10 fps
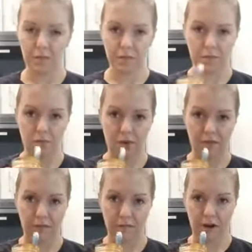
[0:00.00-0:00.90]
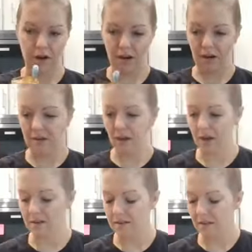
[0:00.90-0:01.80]
them in more of the marinara
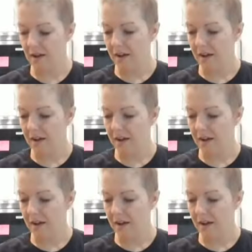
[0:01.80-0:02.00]
sauce.